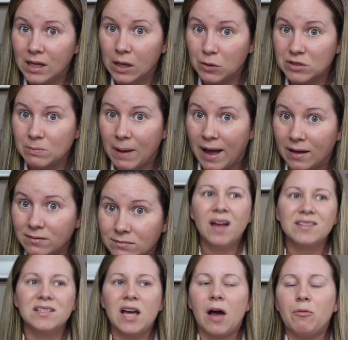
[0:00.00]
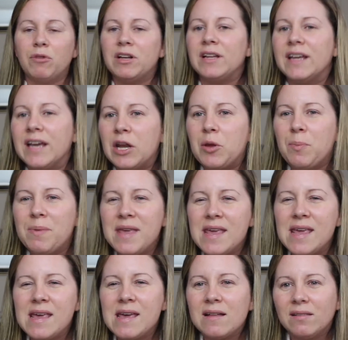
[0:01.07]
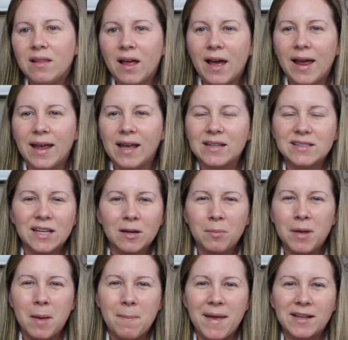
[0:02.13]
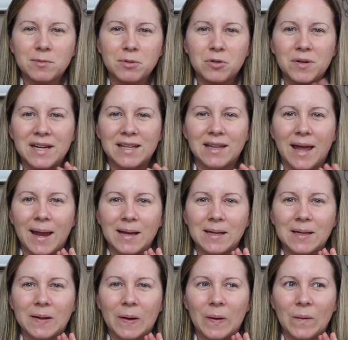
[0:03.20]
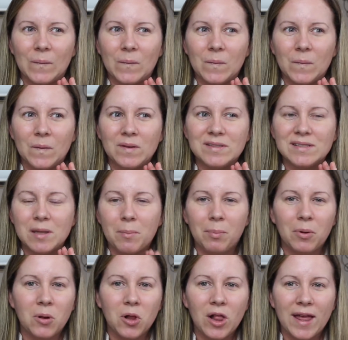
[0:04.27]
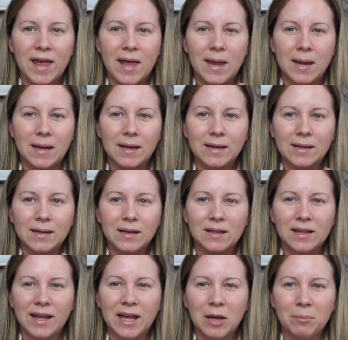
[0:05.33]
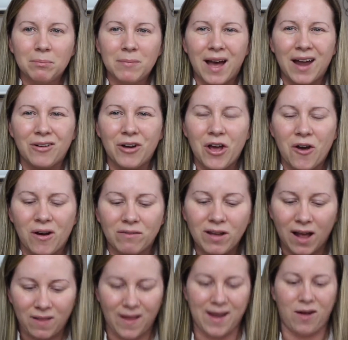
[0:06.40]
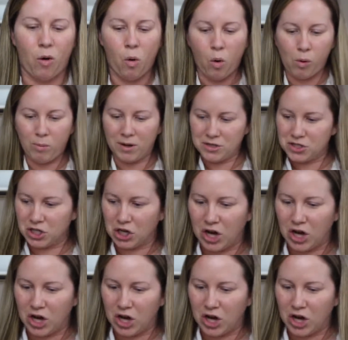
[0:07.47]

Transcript: It was bad. It's not really gonna be like, it's gonna be a mix between like a simple and glam. I don't know, I've got like a whole bunch of